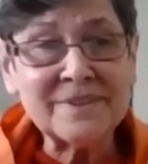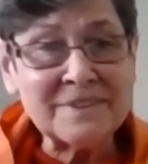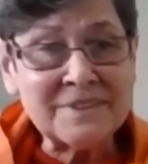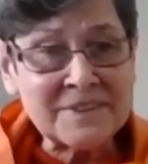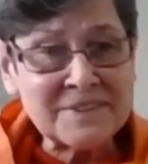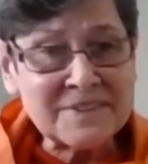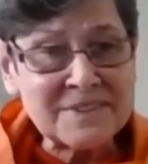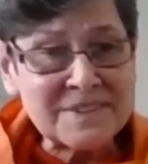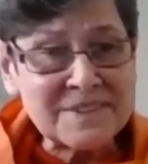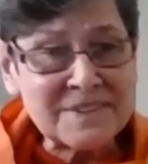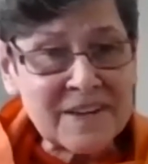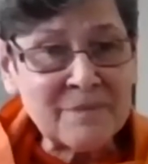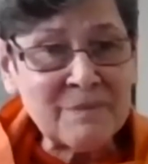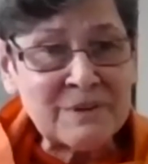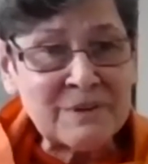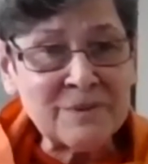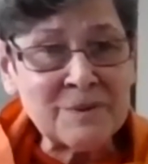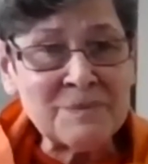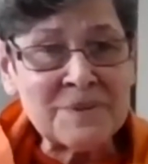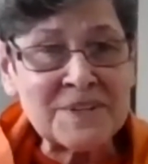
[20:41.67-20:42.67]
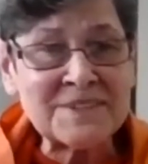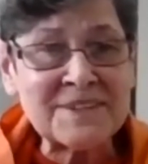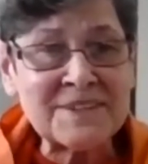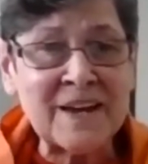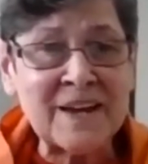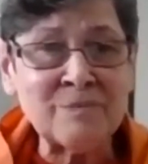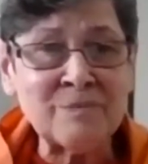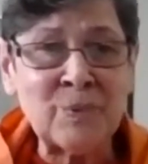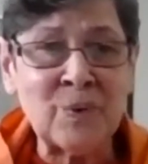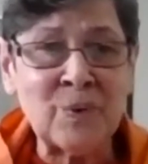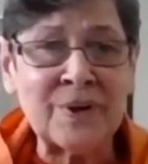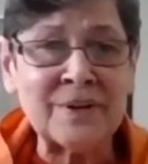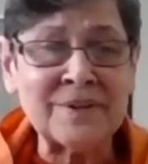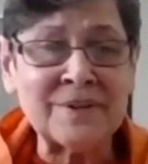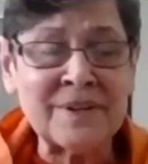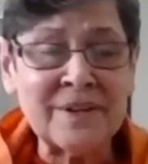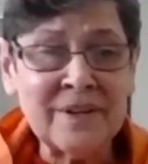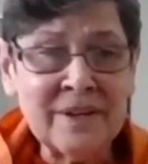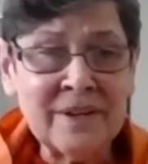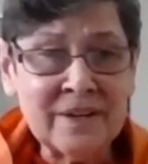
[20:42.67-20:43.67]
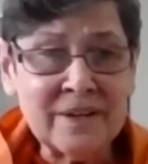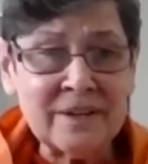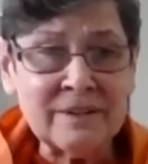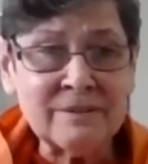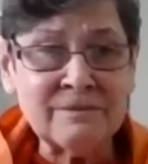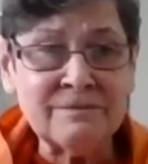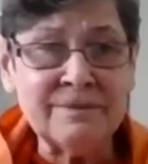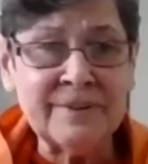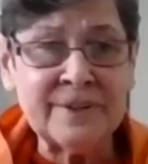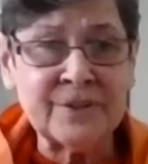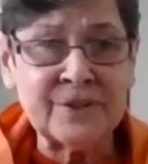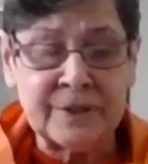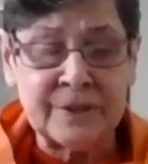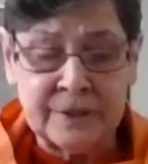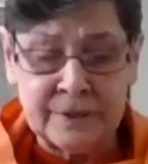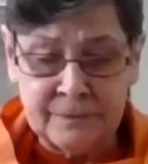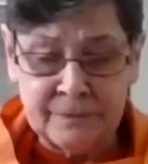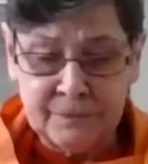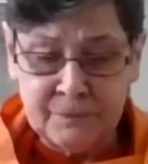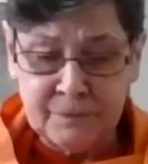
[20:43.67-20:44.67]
This is coming from the standpoint of vision.